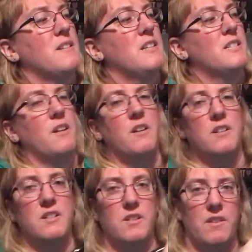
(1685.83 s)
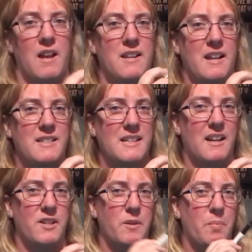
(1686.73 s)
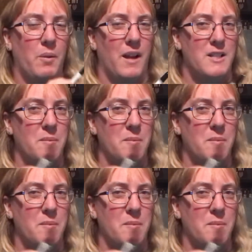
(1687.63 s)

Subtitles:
It's a 1900 plus